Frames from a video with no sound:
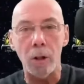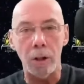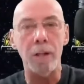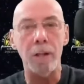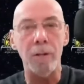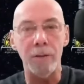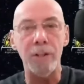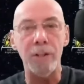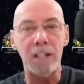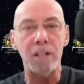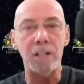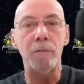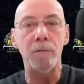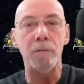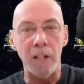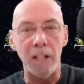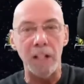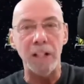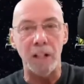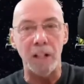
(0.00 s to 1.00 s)
at this
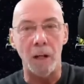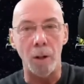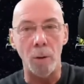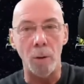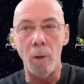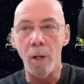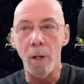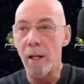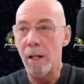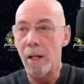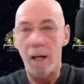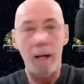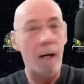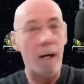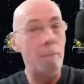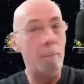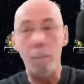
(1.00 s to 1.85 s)
video um,